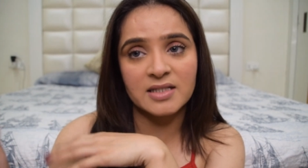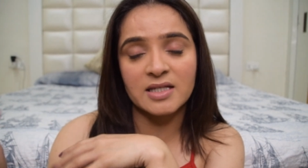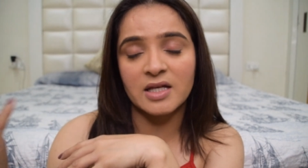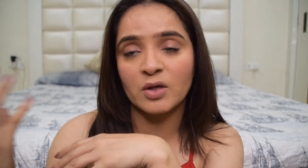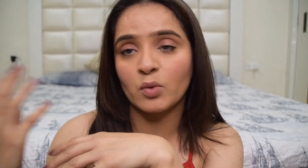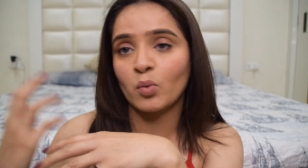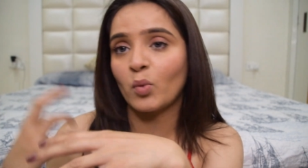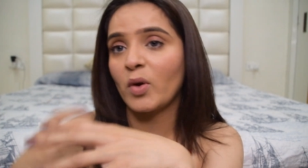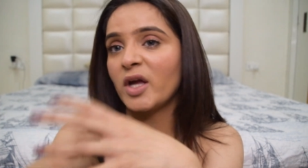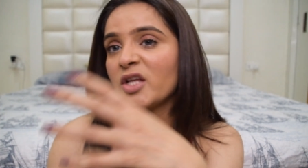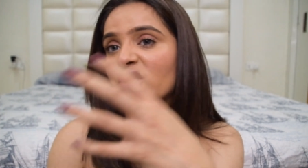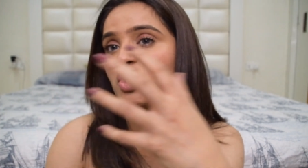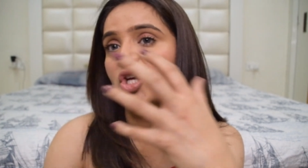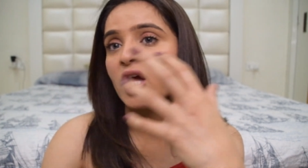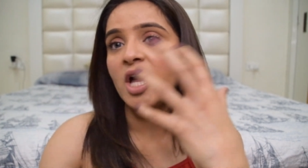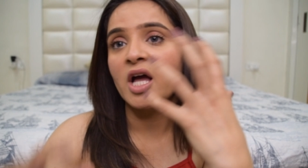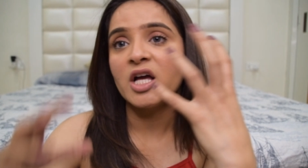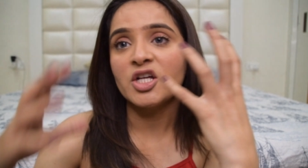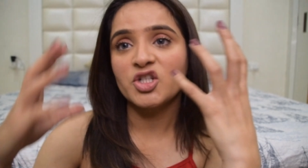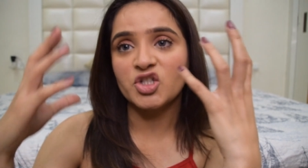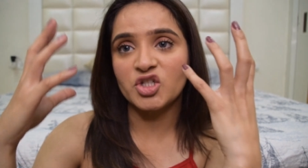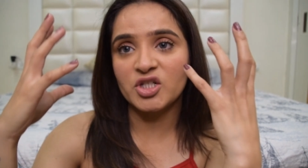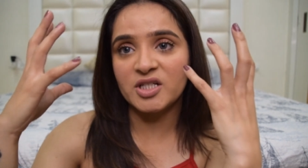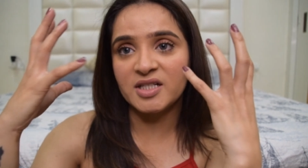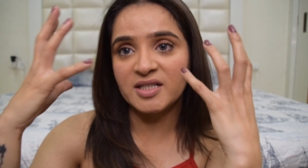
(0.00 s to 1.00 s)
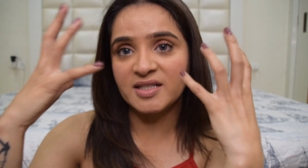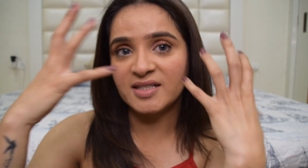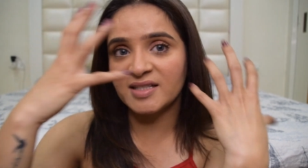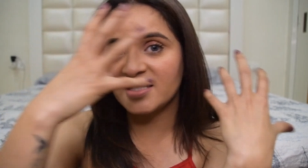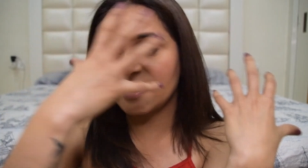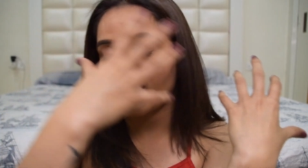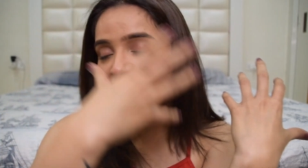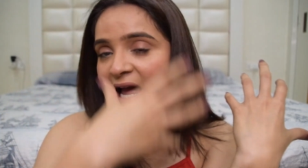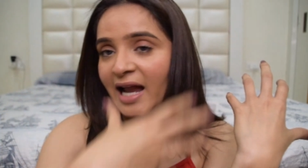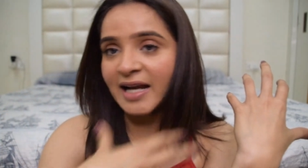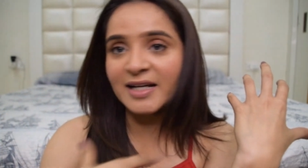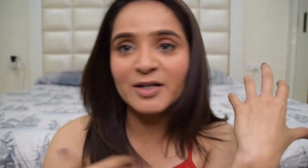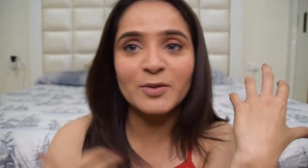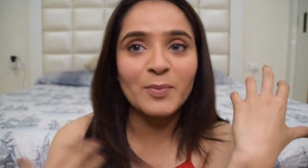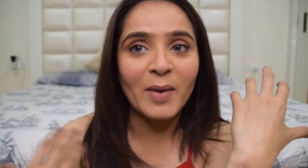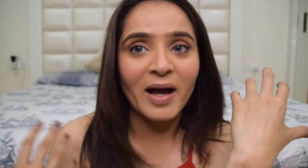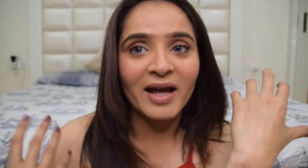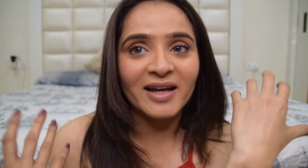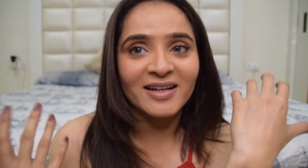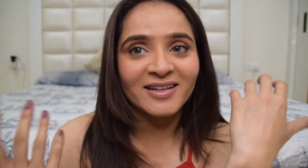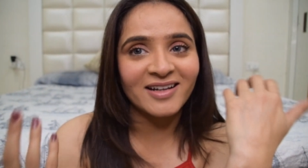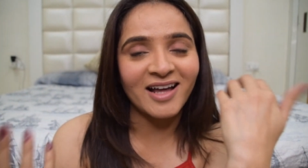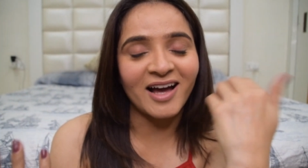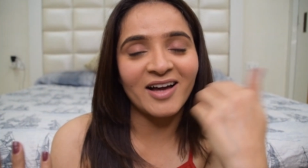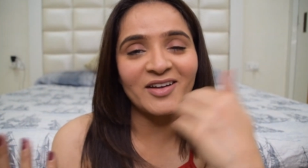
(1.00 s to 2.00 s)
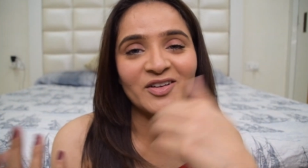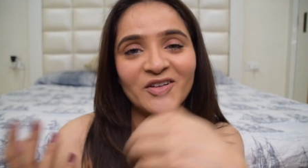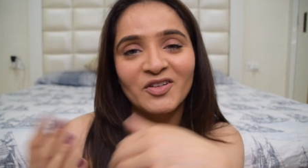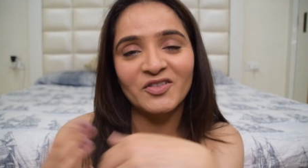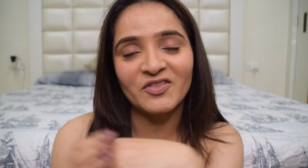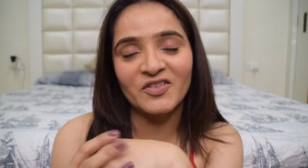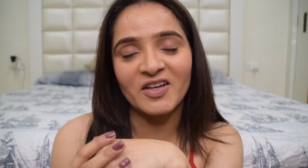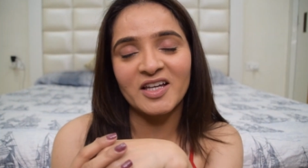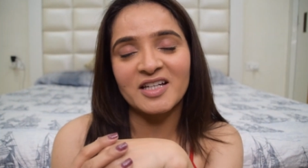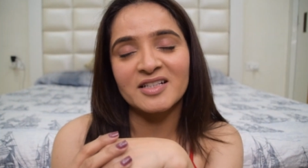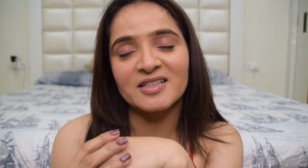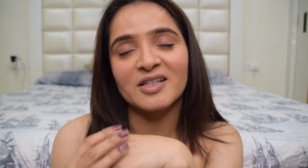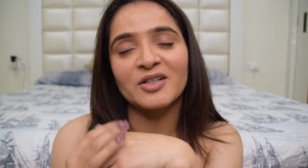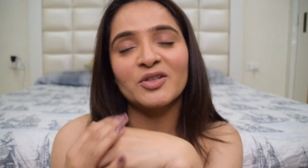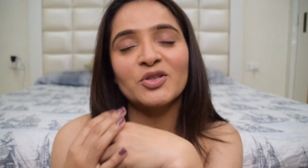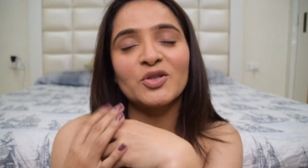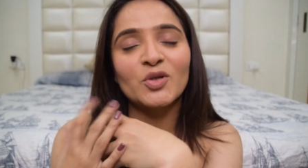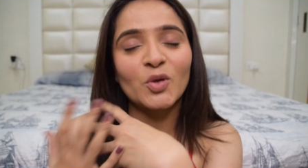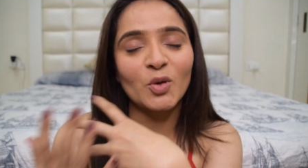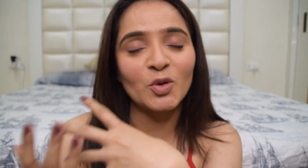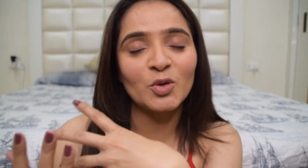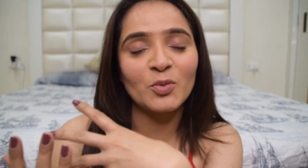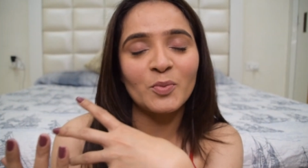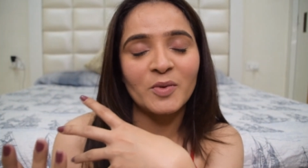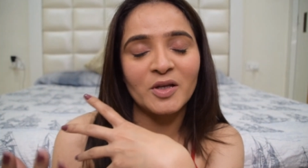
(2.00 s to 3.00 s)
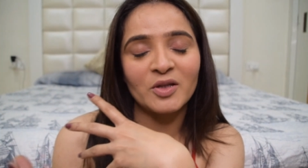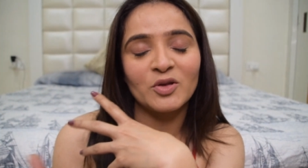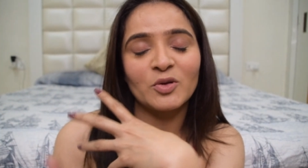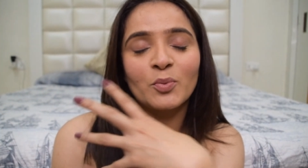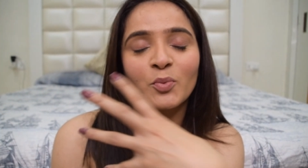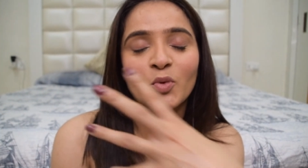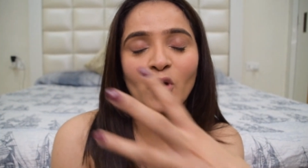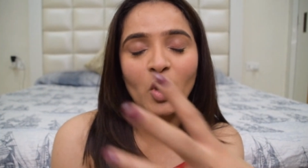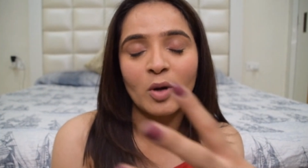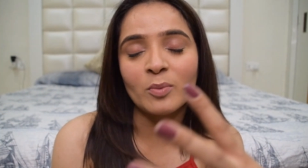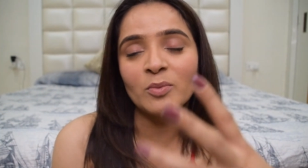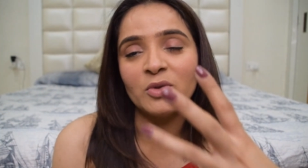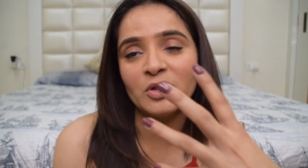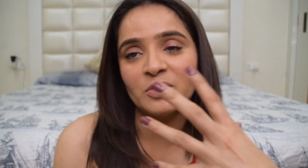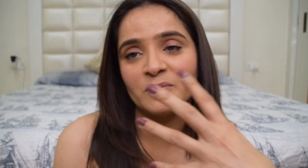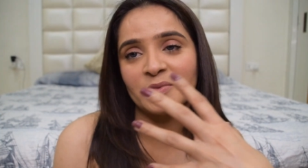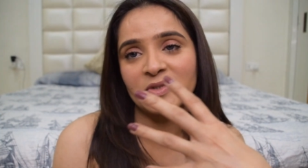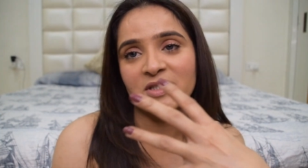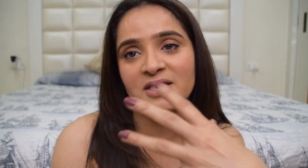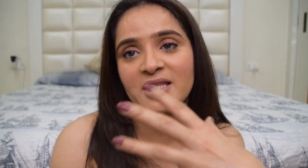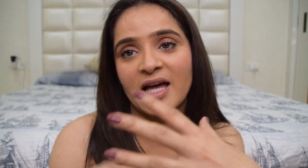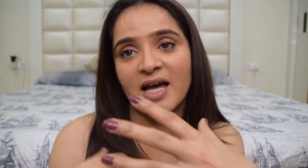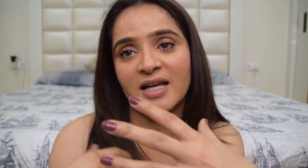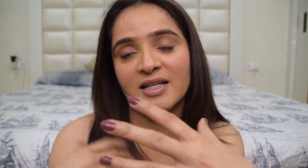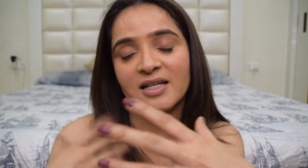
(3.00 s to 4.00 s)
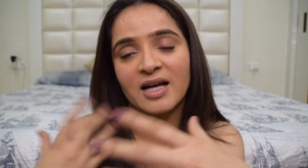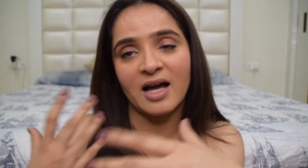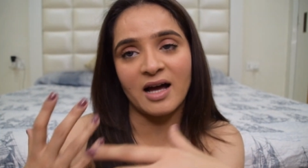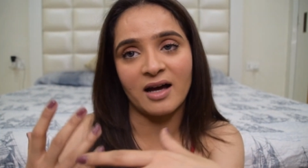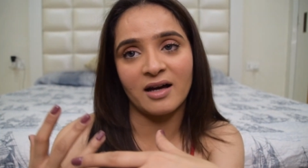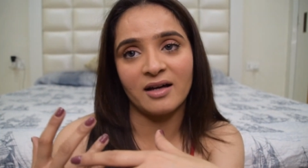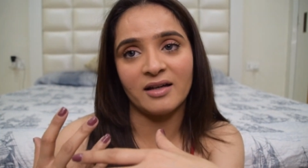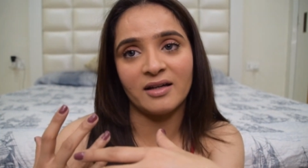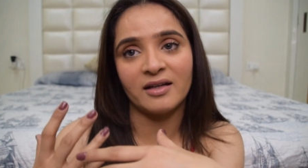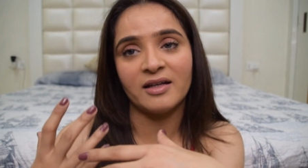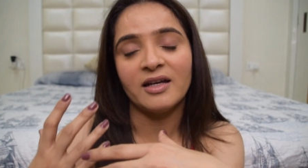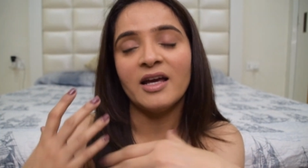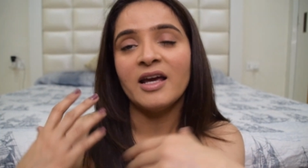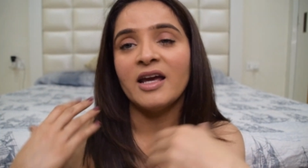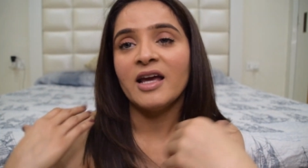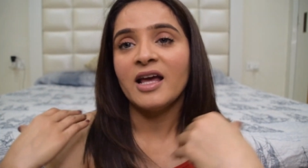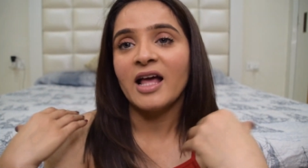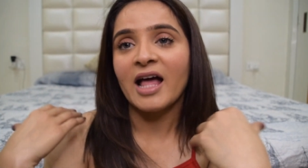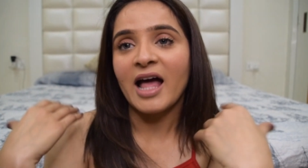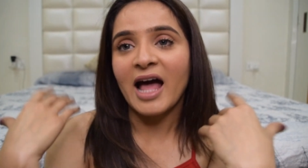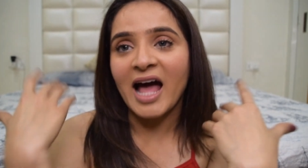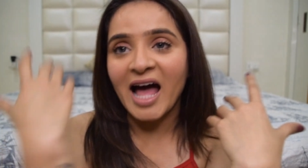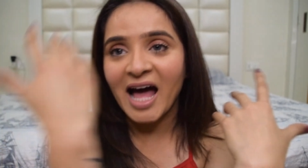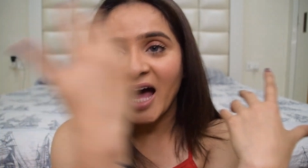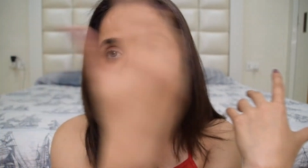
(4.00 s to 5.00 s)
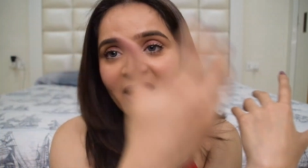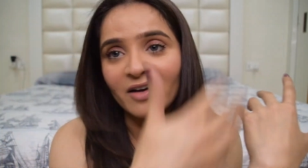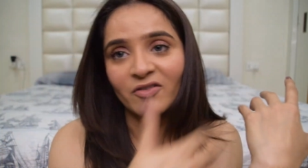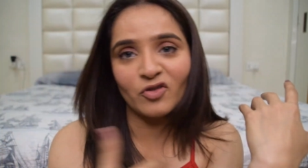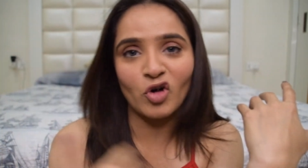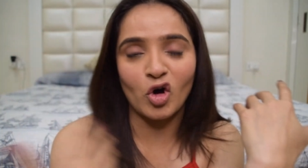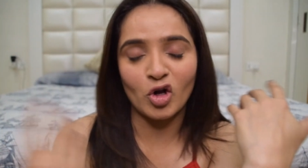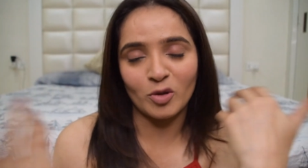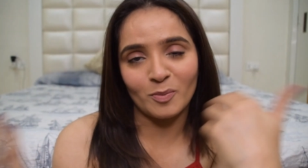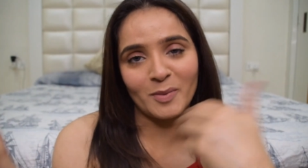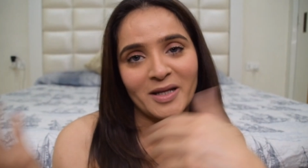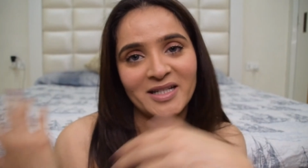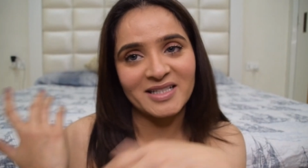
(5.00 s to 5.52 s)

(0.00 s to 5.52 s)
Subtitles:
in which she scanned my entire face and told me the problems that I have on my